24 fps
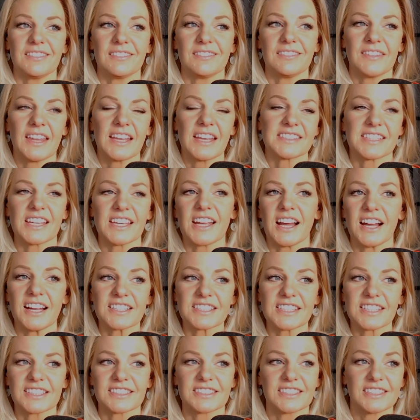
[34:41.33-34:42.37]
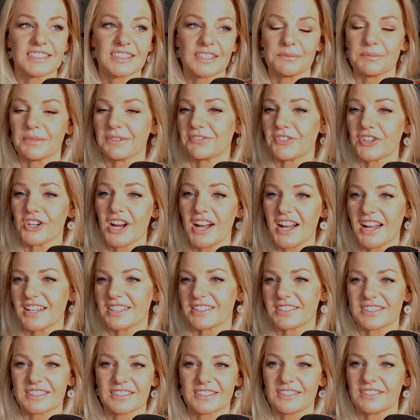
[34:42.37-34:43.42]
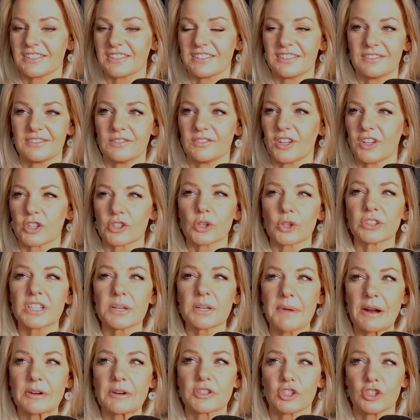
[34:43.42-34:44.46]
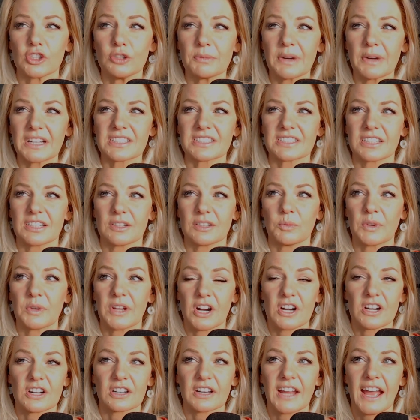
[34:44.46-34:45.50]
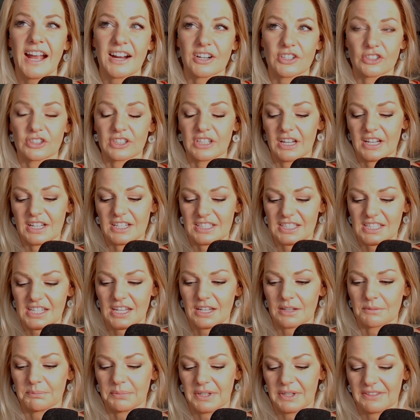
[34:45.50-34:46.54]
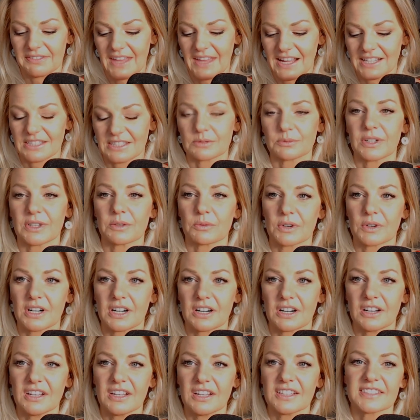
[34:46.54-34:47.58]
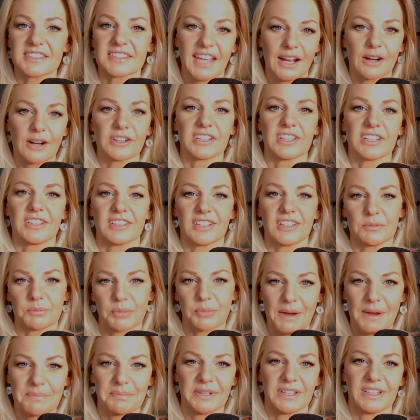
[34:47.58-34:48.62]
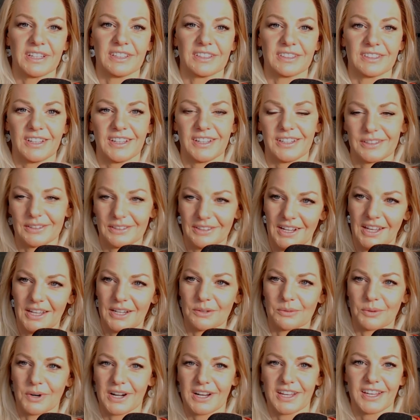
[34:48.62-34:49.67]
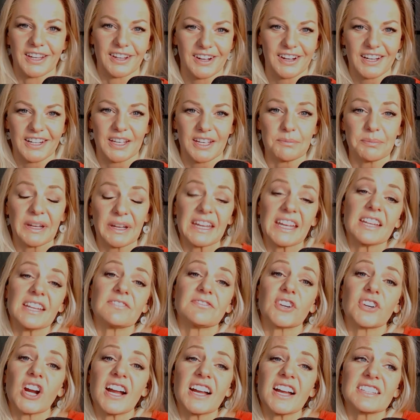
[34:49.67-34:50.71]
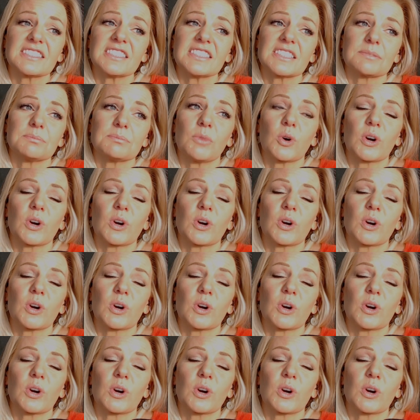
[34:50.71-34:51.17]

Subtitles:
they say hunting season, but for us, there's only about 2 months that we aren't actually hunting, but that's when we're scouting and prepping and working on it. But for us, it